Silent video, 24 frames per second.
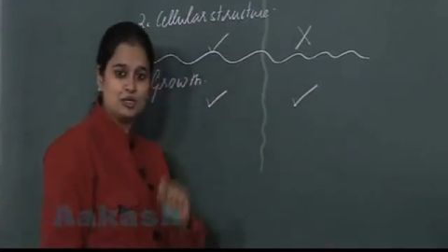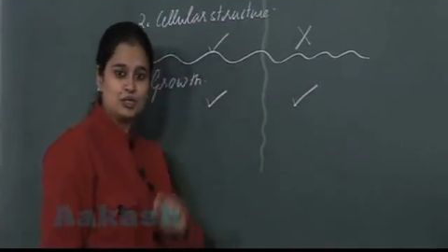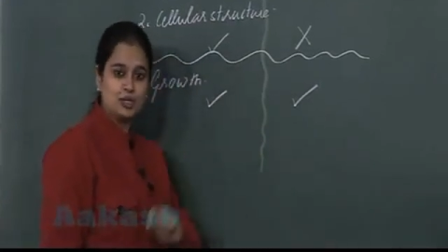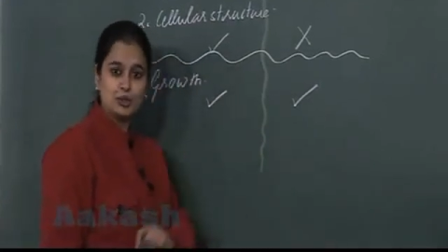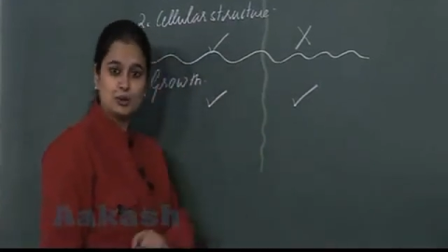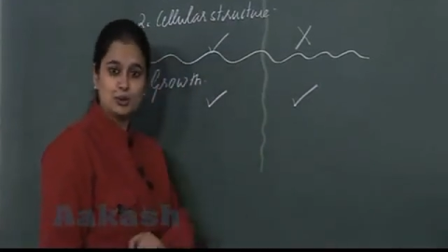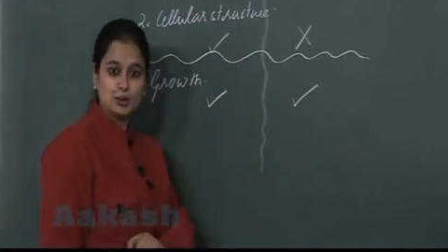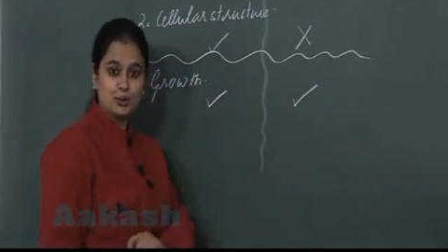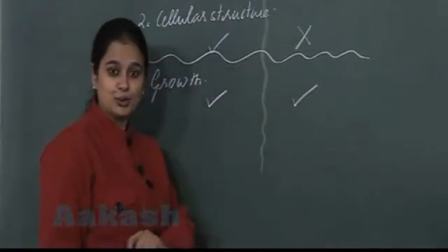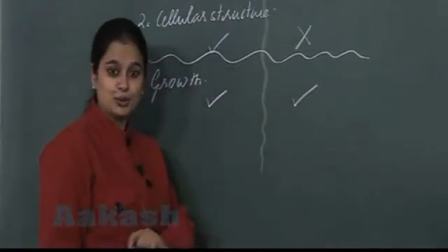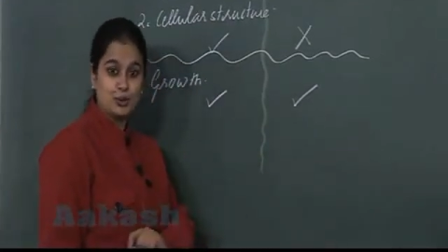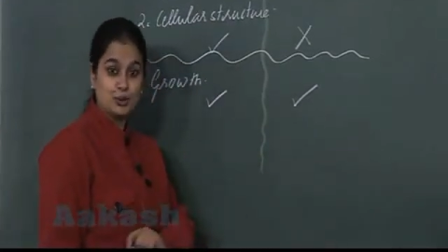the
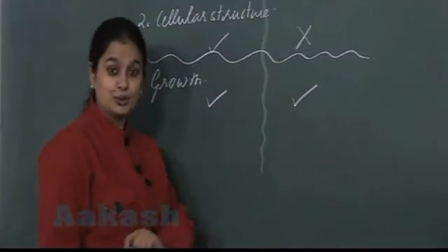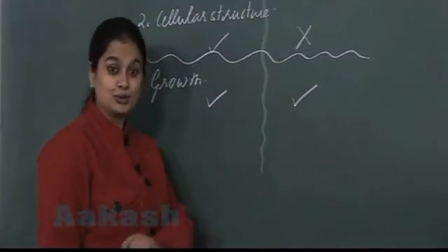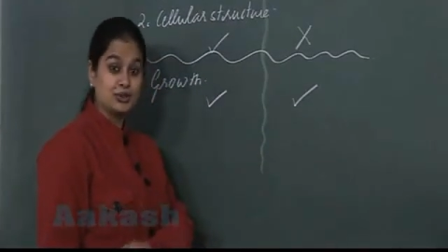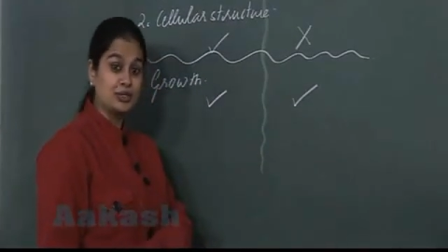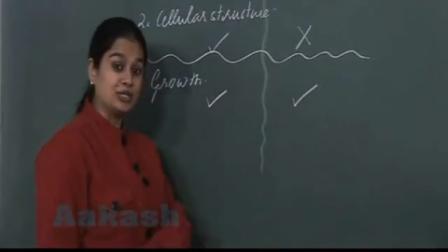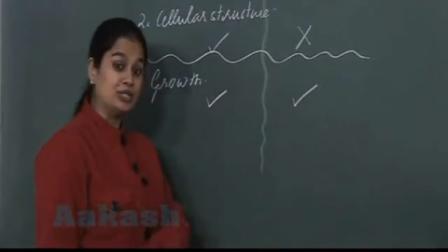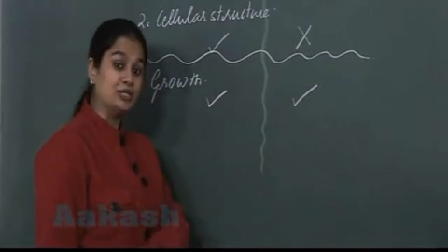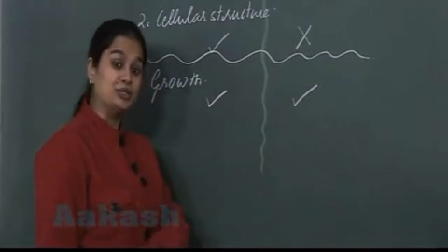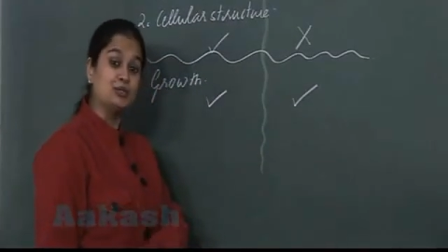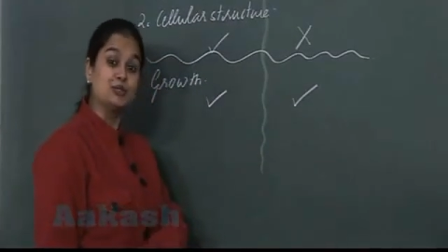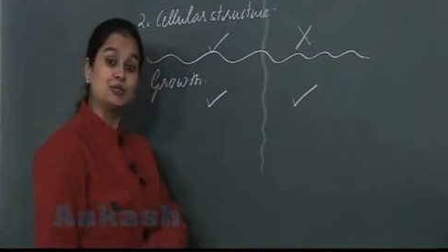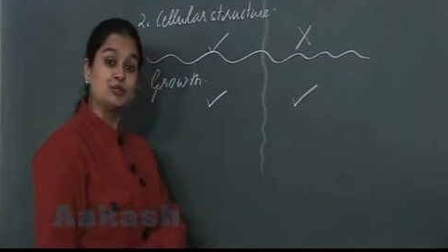
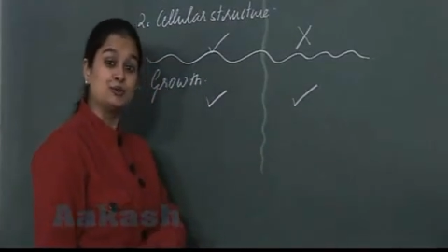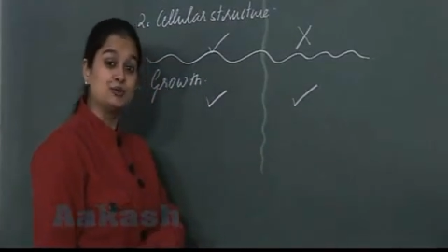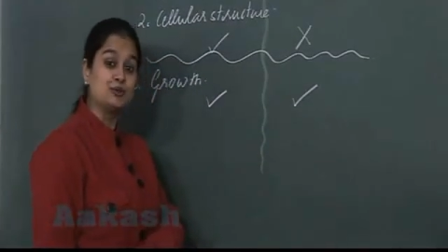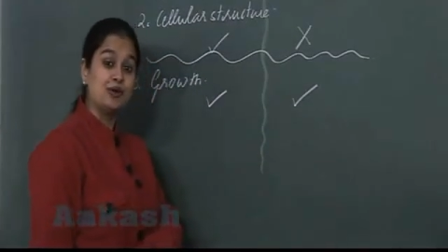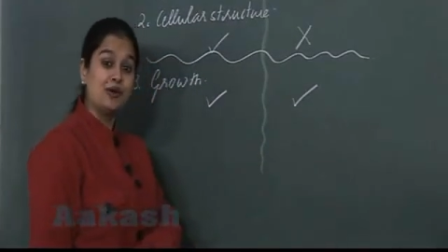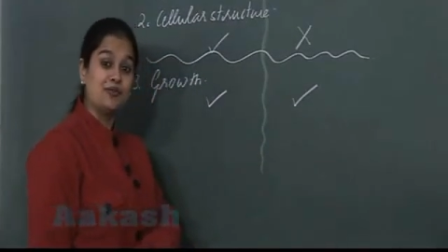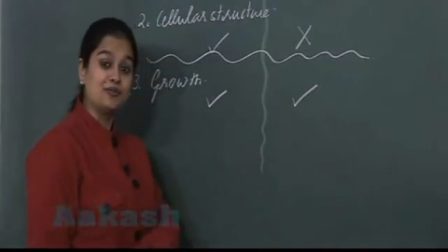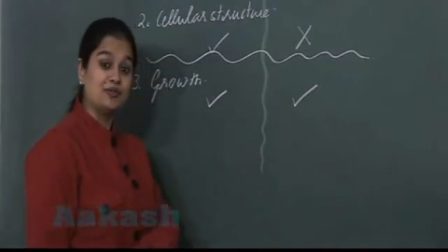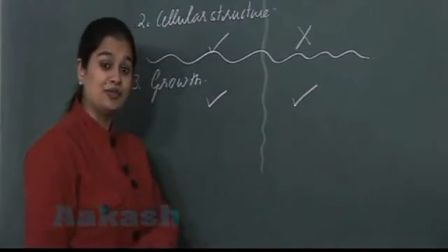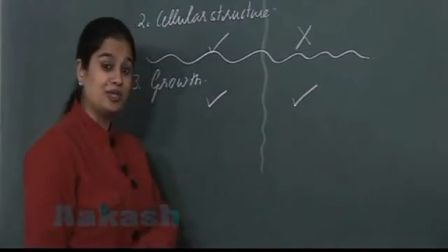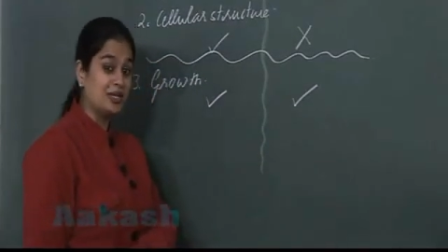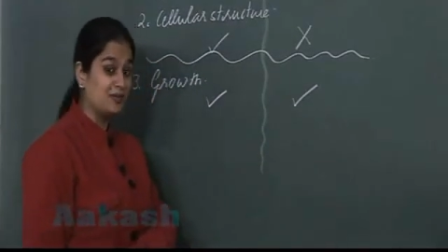growth in
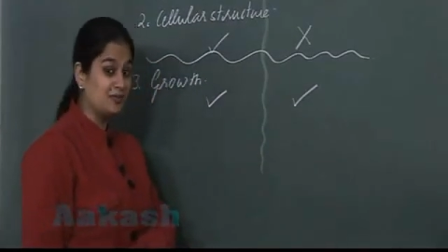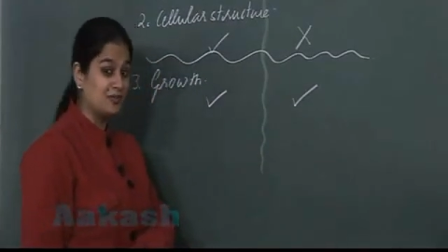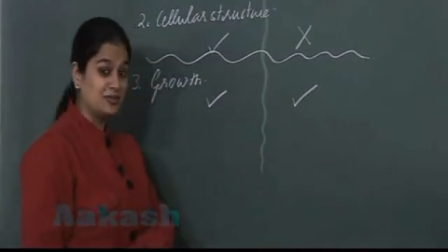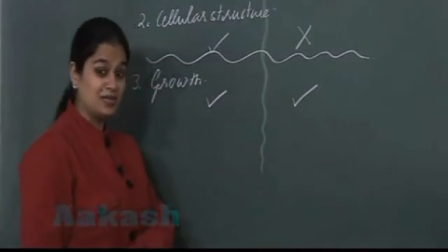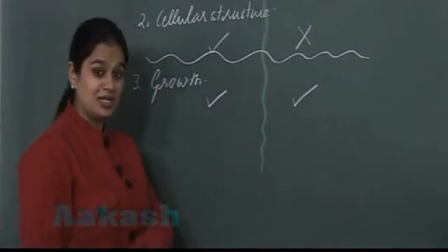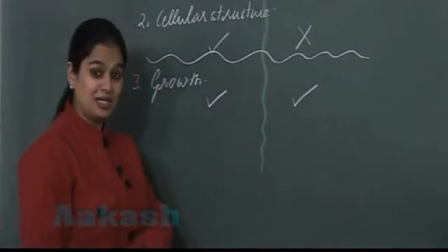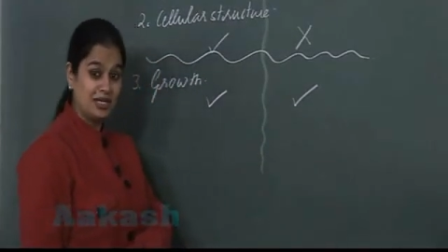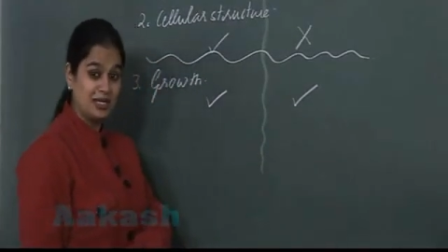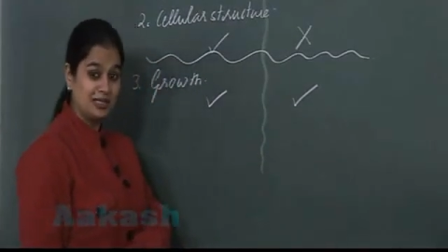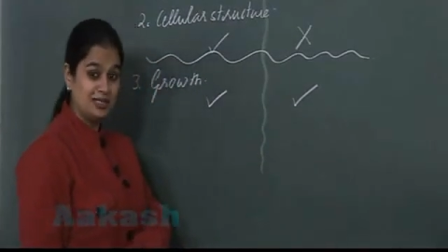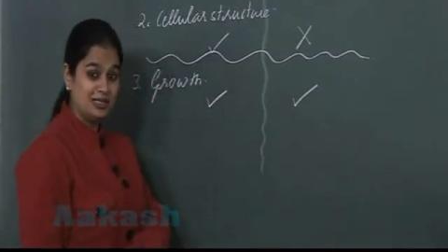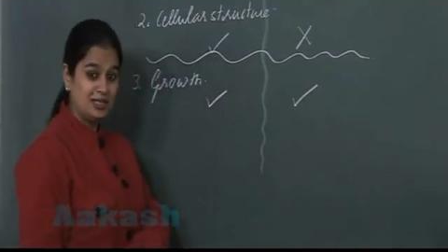two of them,
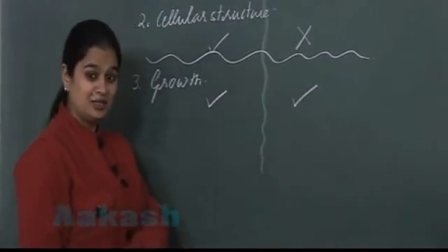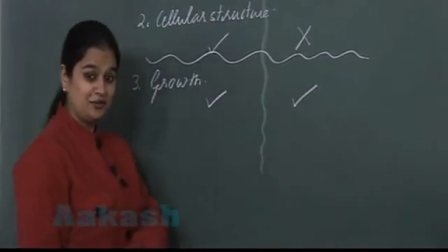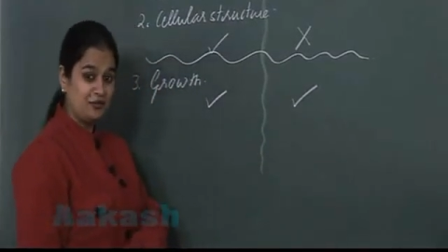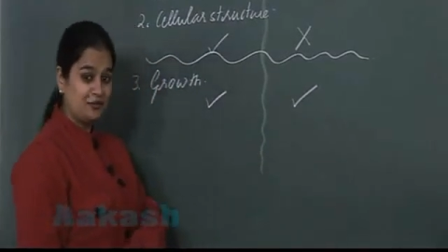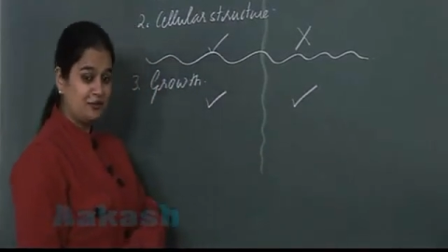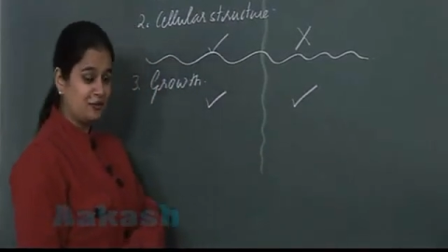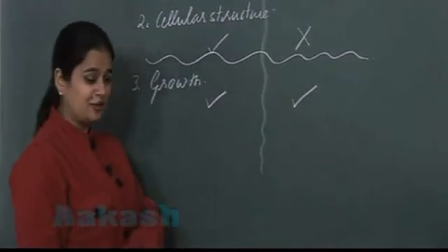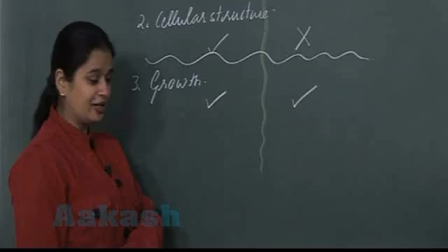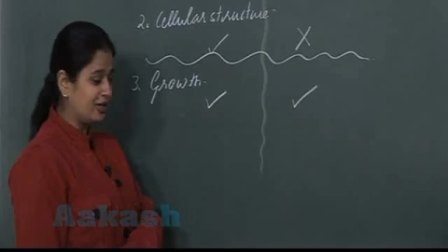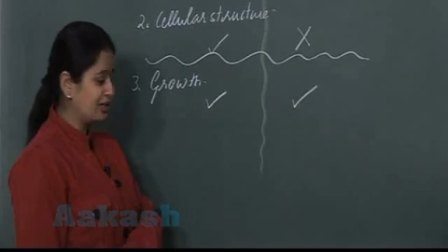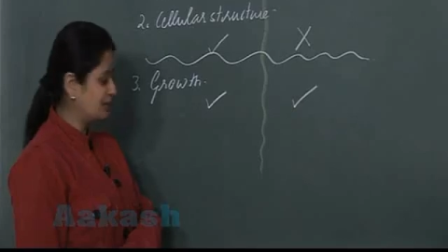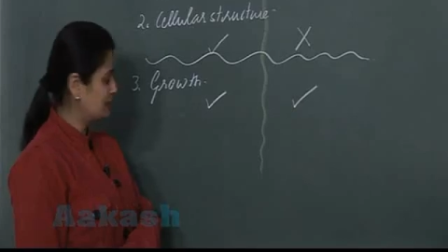they are
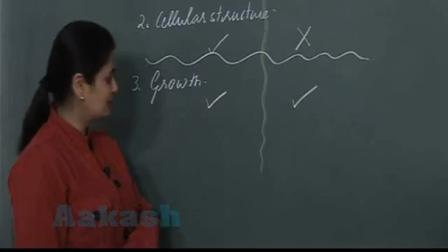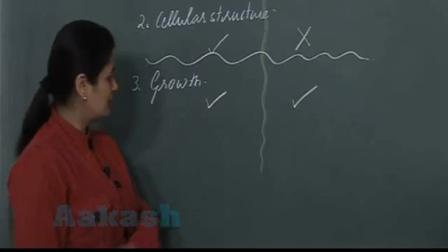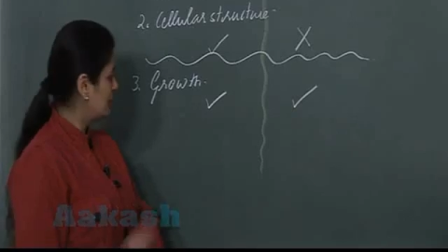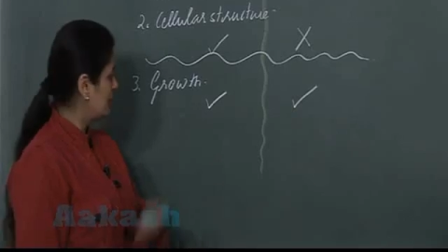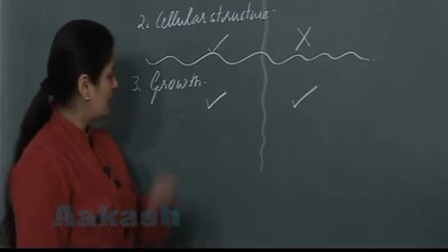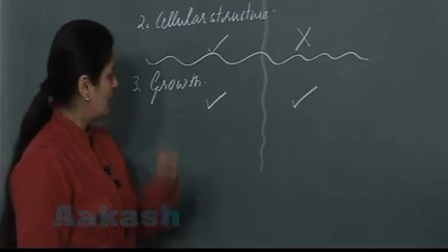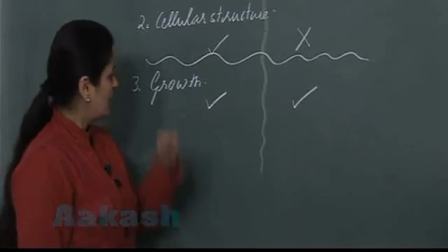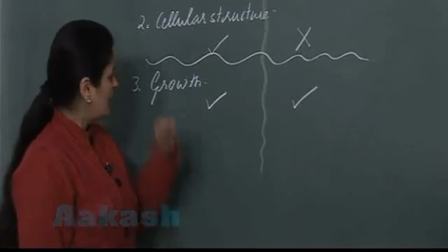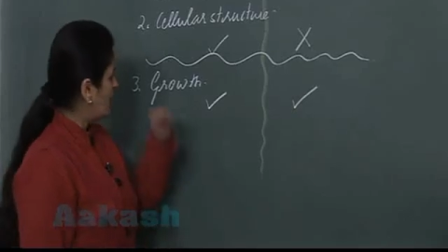different.